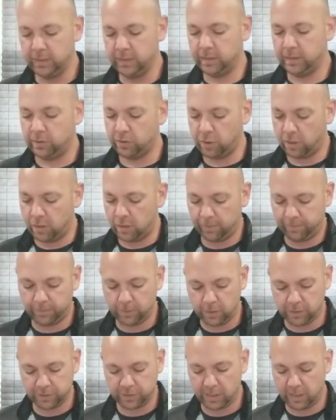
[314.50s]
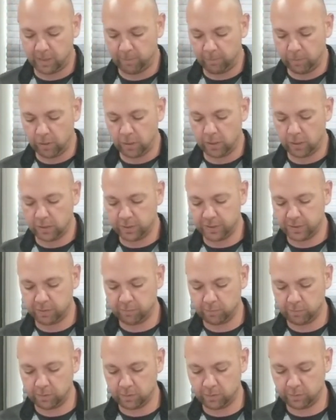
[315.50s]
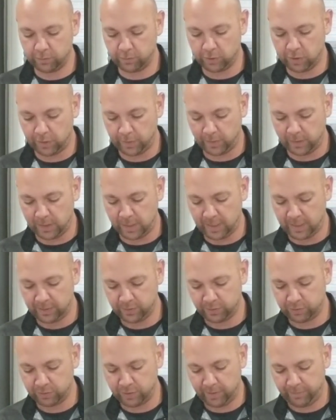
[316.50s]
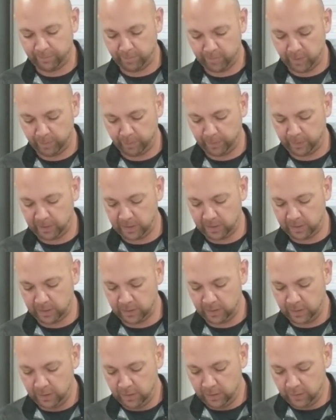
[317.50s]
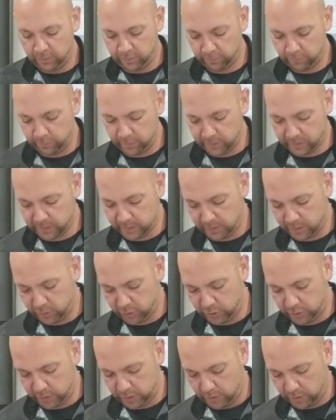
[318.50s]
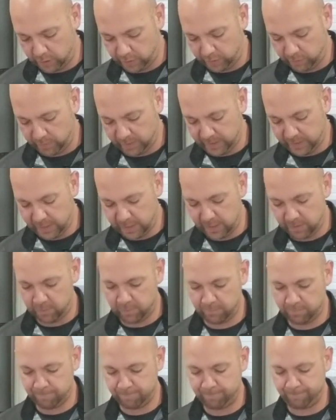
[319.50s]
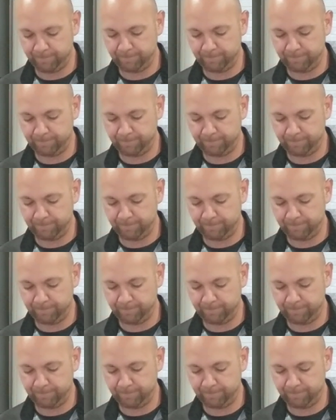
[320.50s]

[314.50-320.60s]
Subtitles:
and draw our first numbers. Draw the line straight from the pin through the CG all the way down.